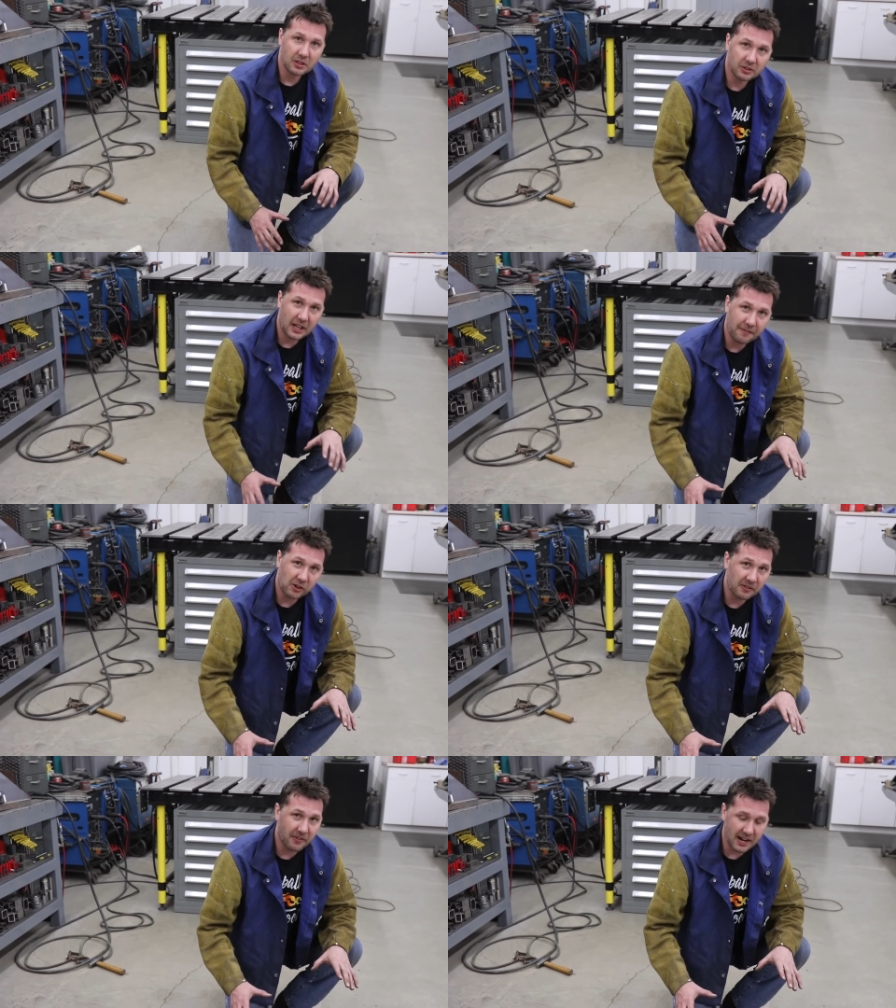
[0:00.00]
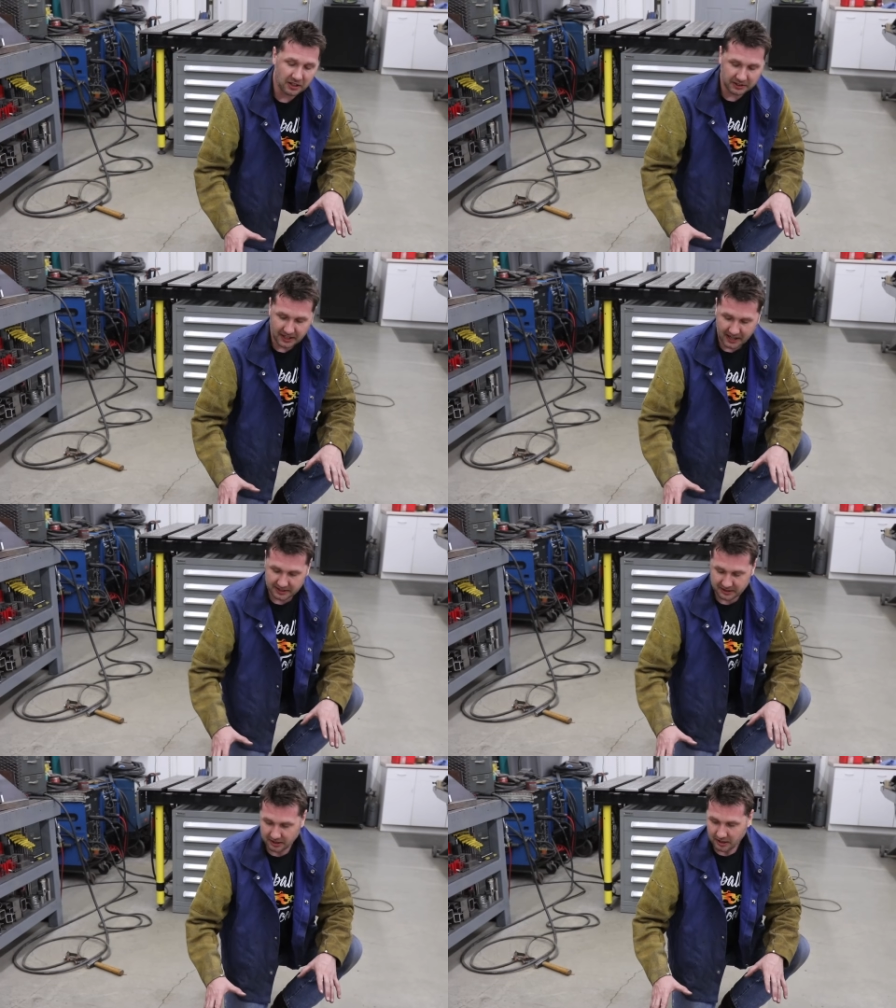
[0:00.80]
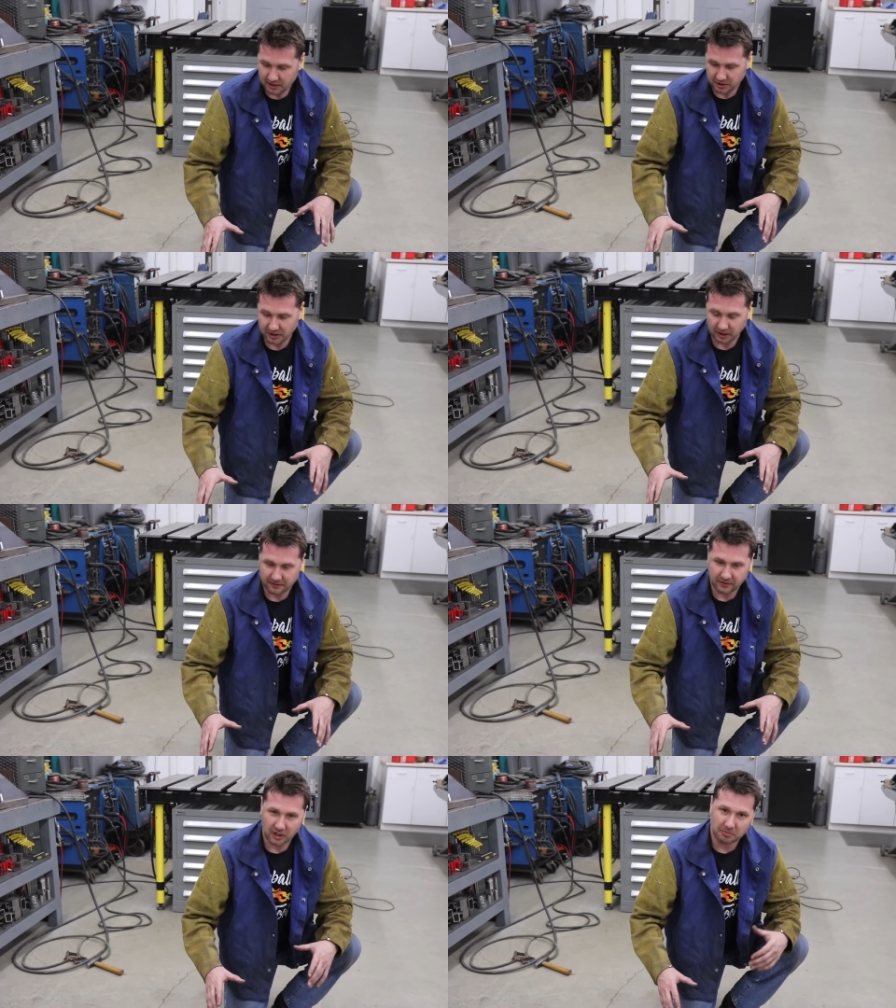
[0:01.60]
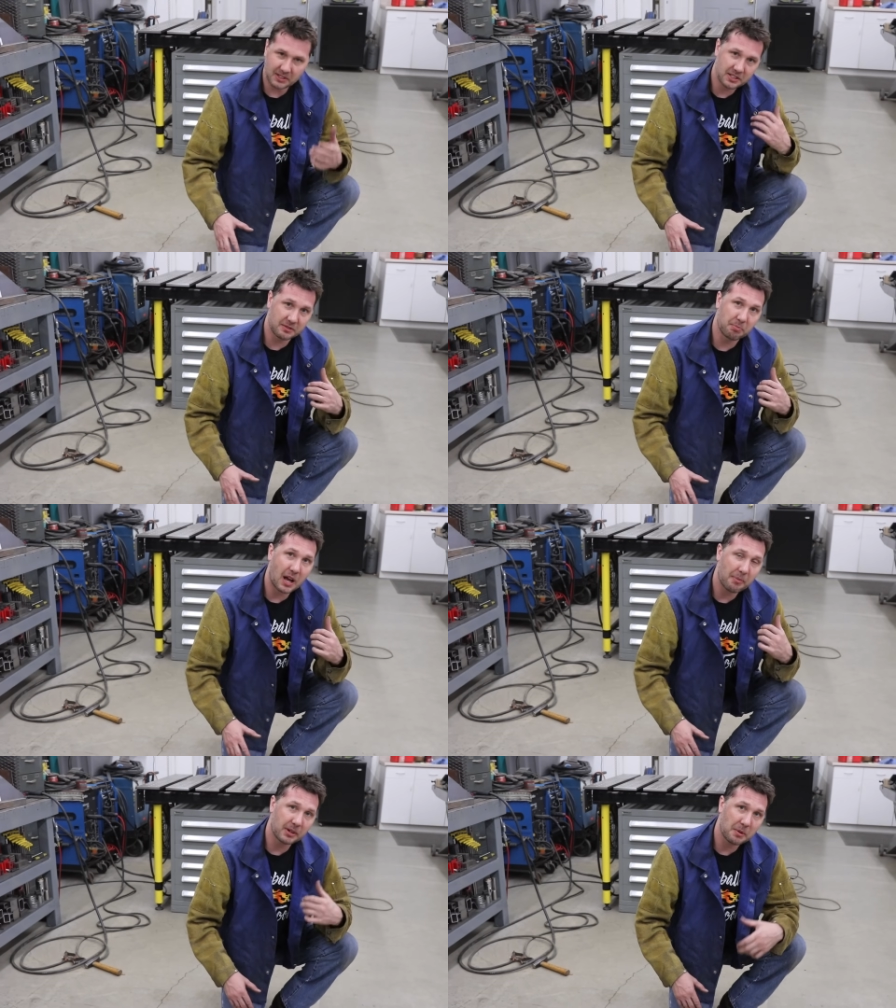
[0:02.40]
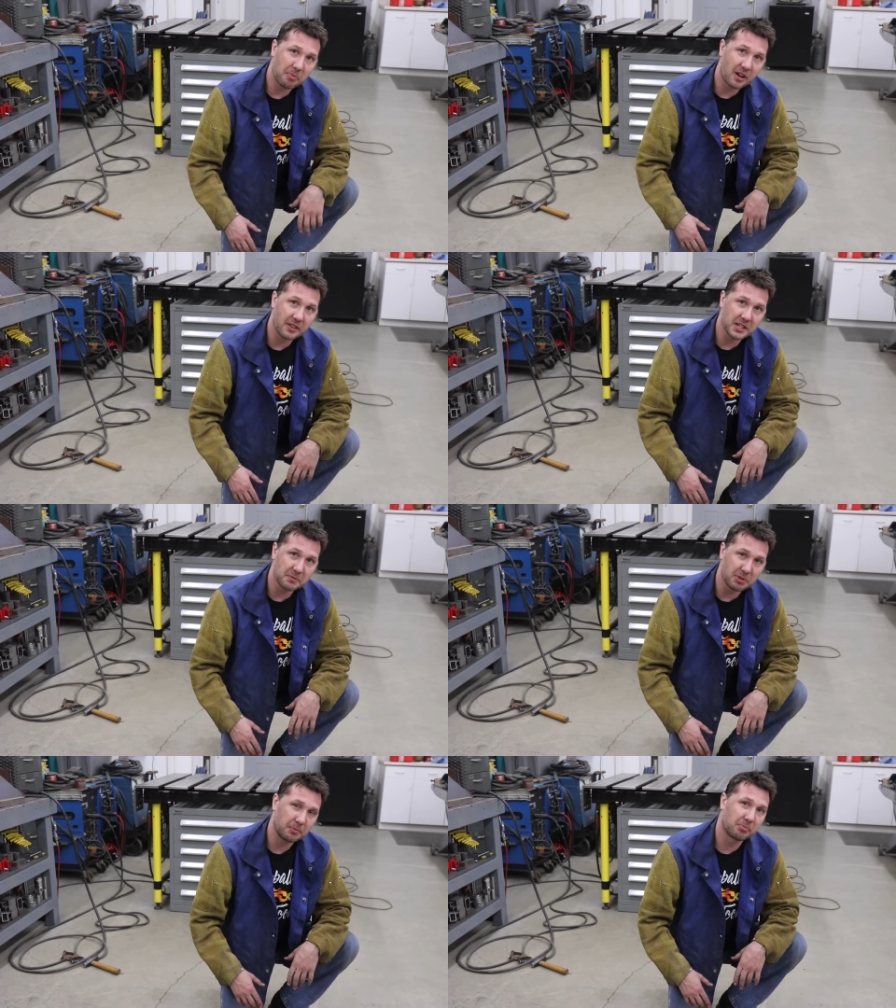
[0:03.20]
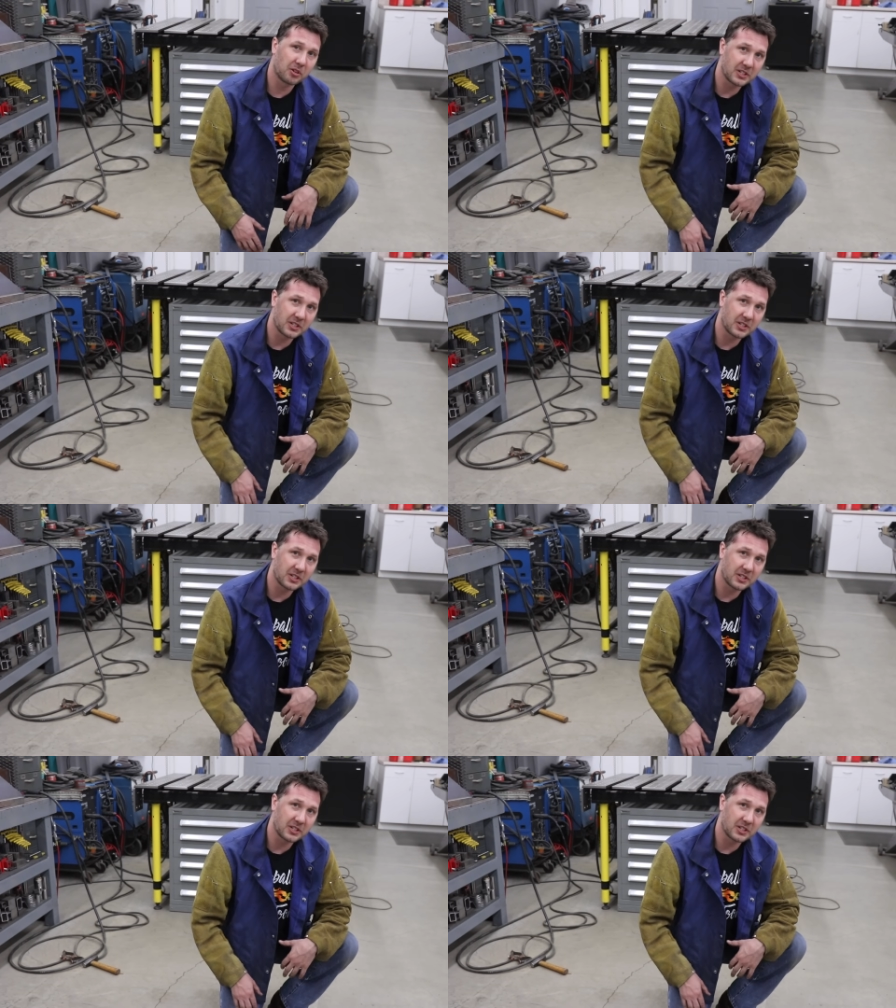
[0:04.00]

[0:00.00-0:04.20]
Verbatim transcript: Okay, for our final test, just to confirm, let's pop it up on this Build Pro